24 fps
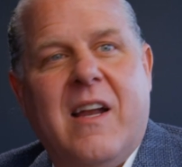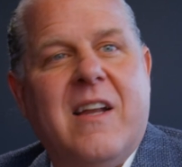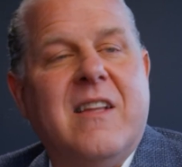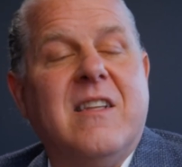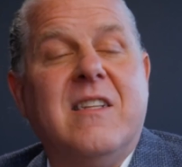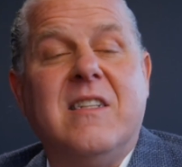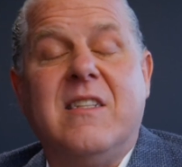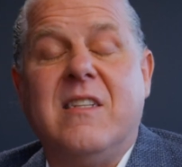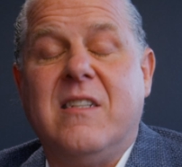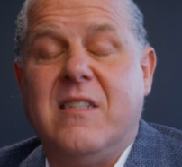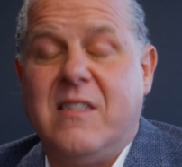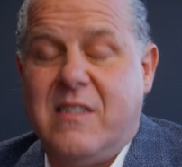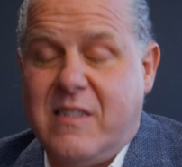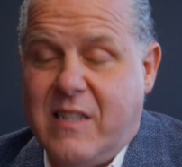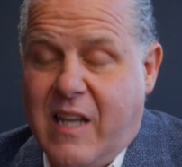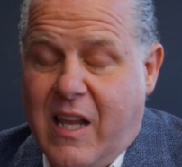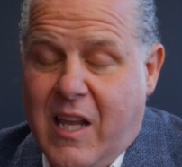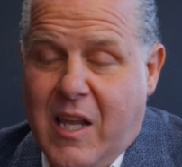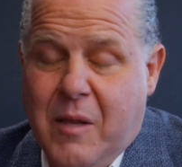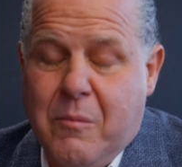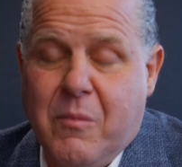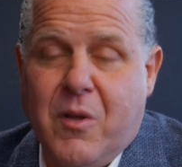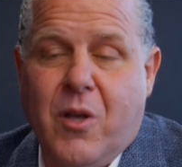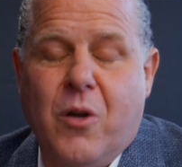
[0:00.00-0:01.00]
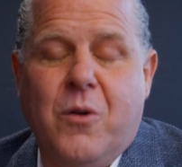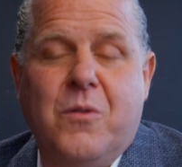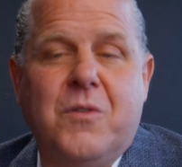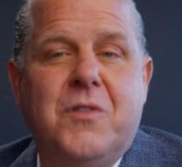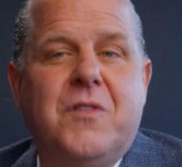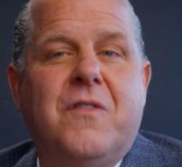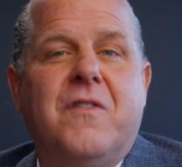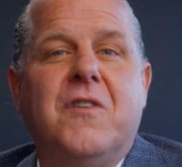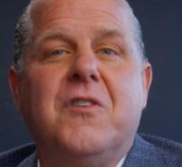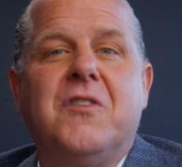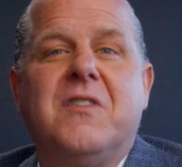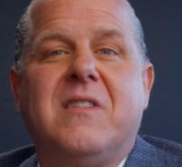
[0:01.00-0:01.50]
The same goes
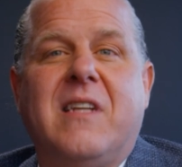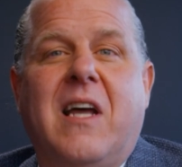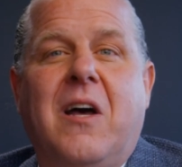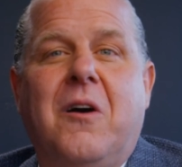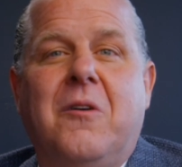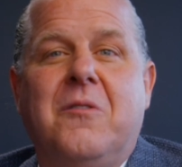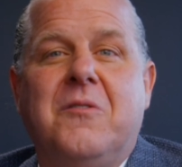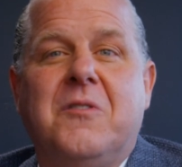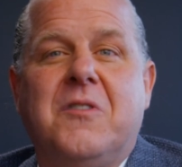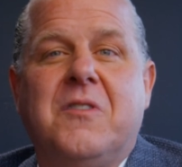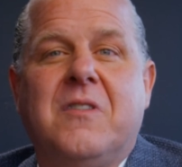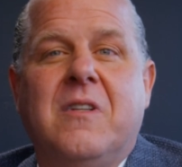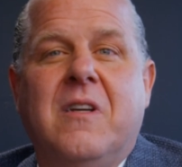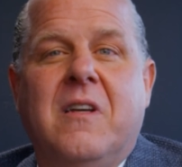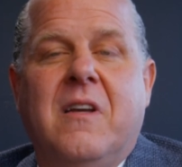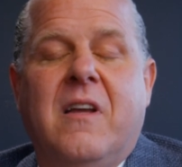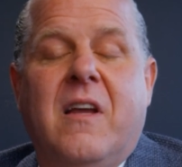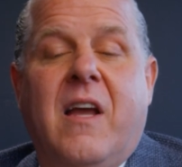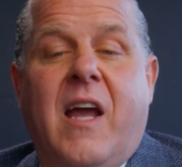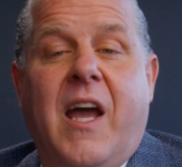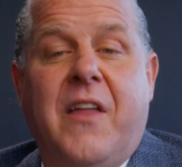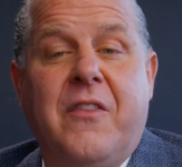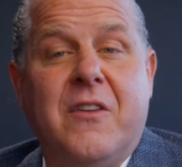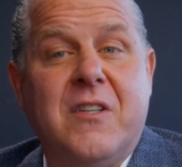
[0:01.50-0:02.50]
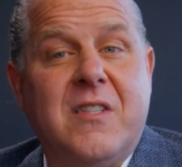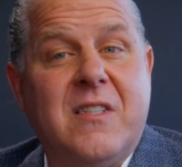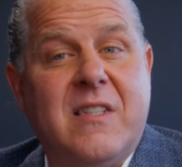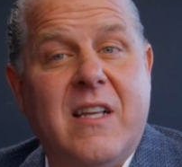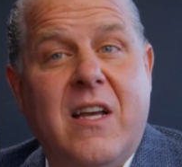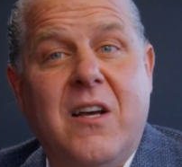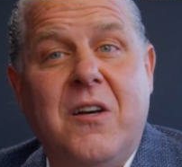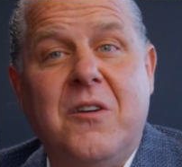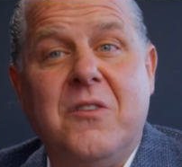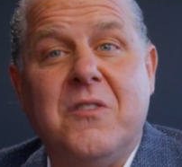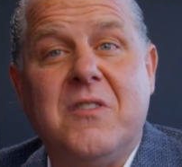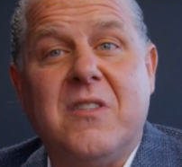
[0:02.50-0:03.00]
for cells. And the
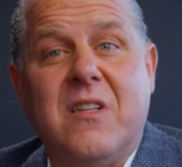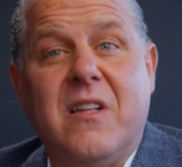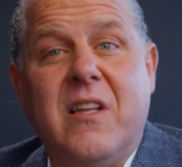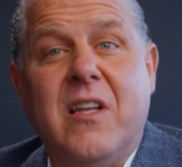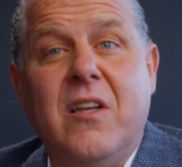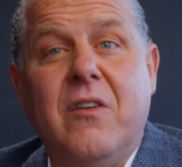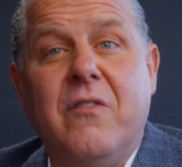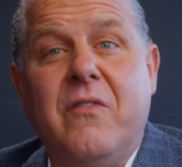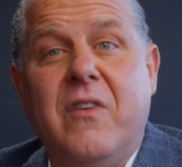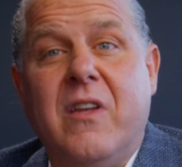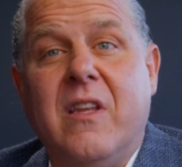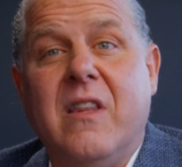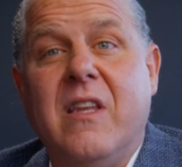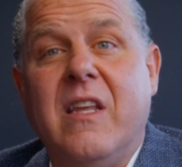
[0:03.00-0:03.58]
cells live in